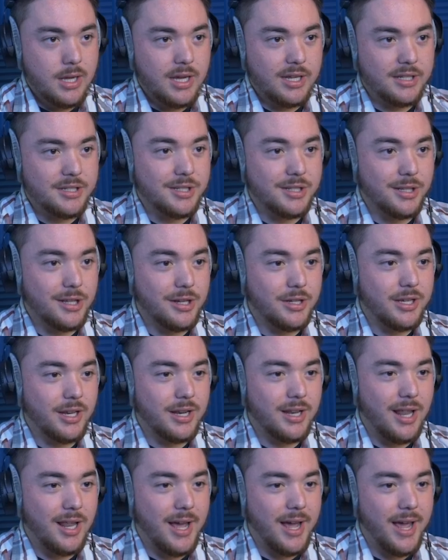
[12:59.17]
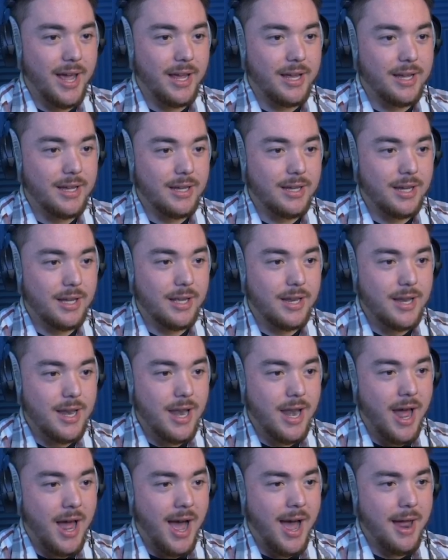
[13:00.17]
It's looking like
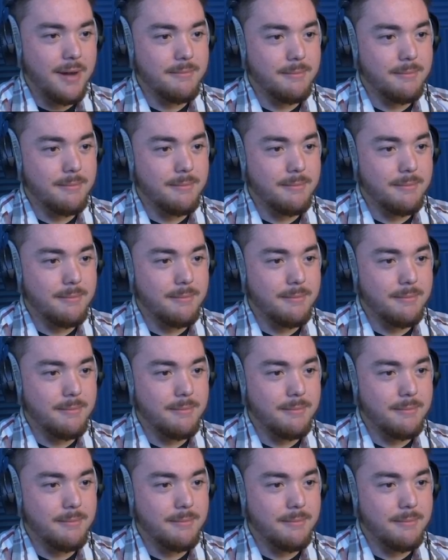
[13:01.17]
not